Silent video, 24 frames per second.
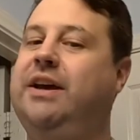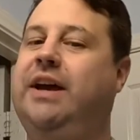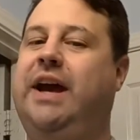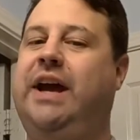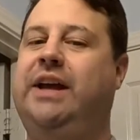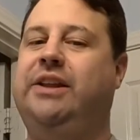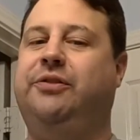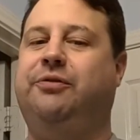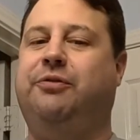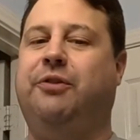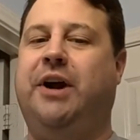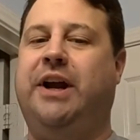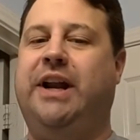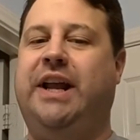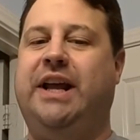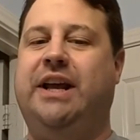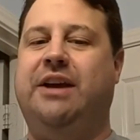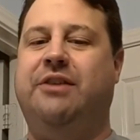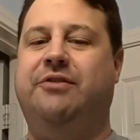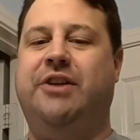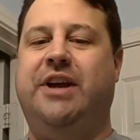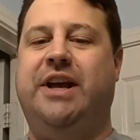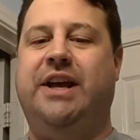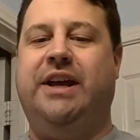Hey, it's Friday
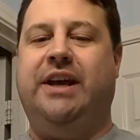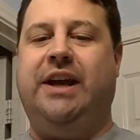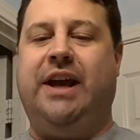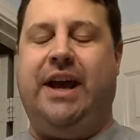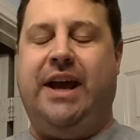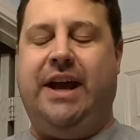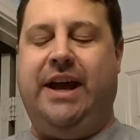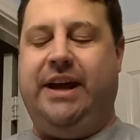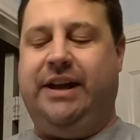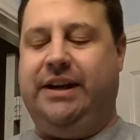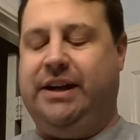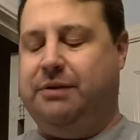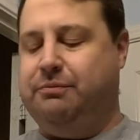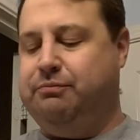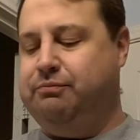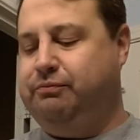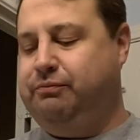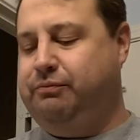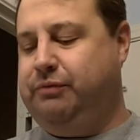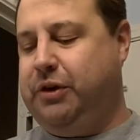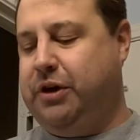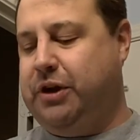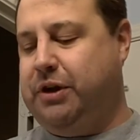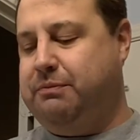evening, and
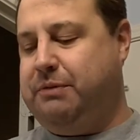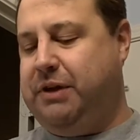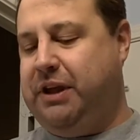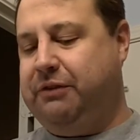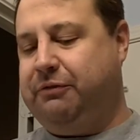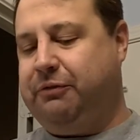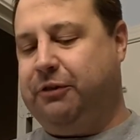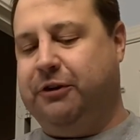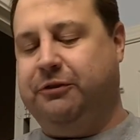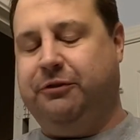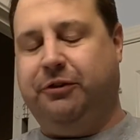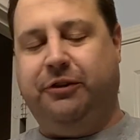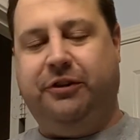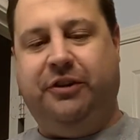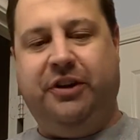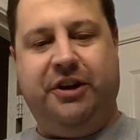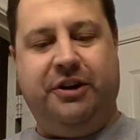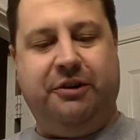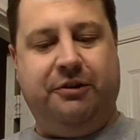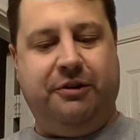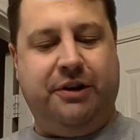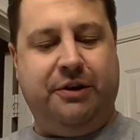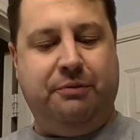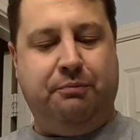I'm gonna meet a friend for
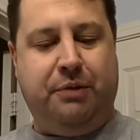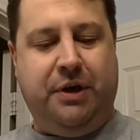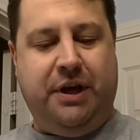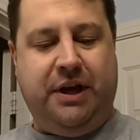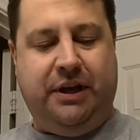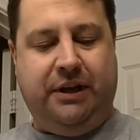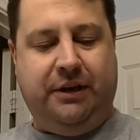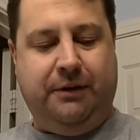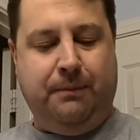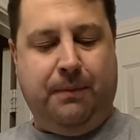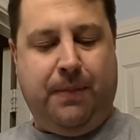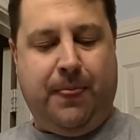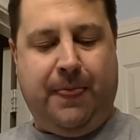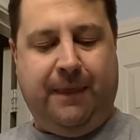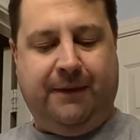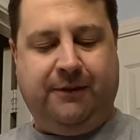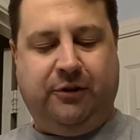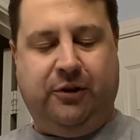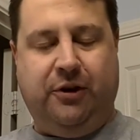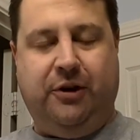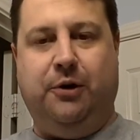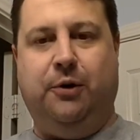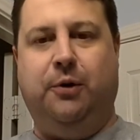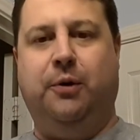dinner in a bit.
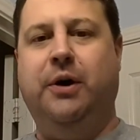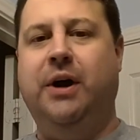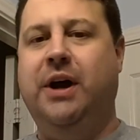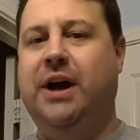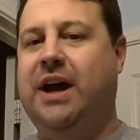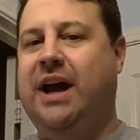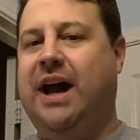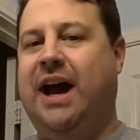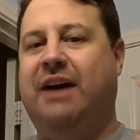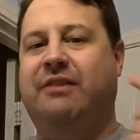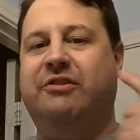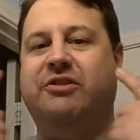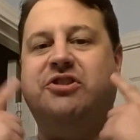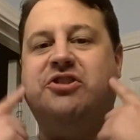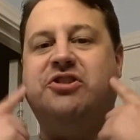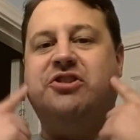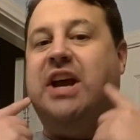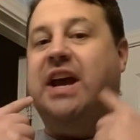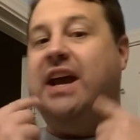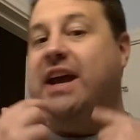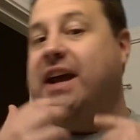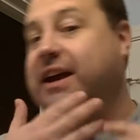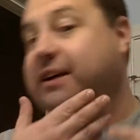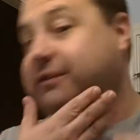So I haven't
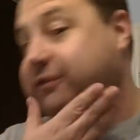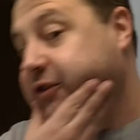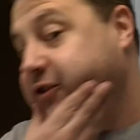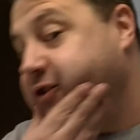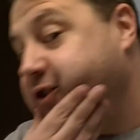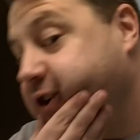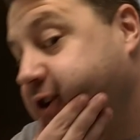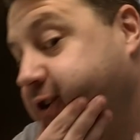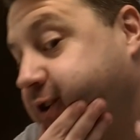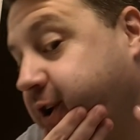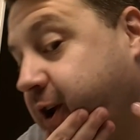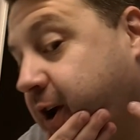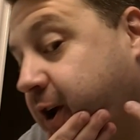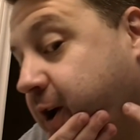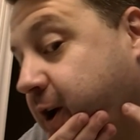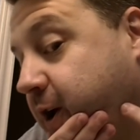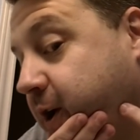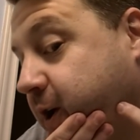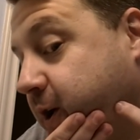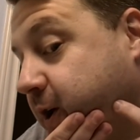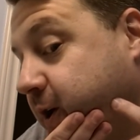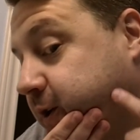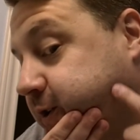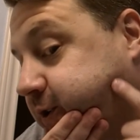shaved, as you can
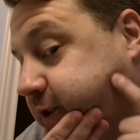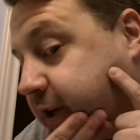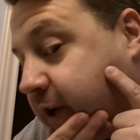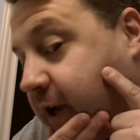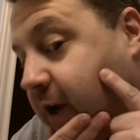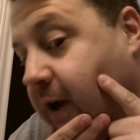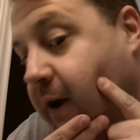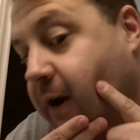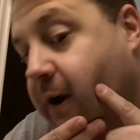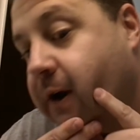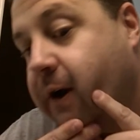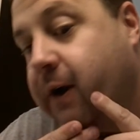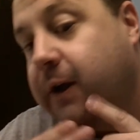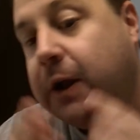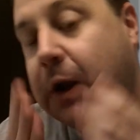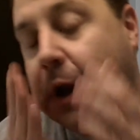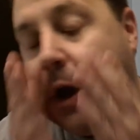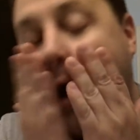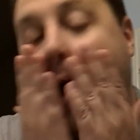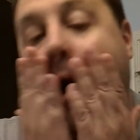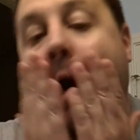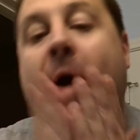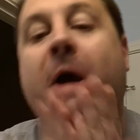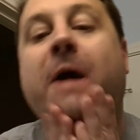tell. Check it out, you
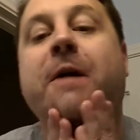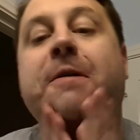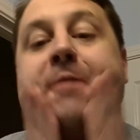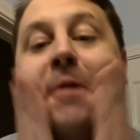know.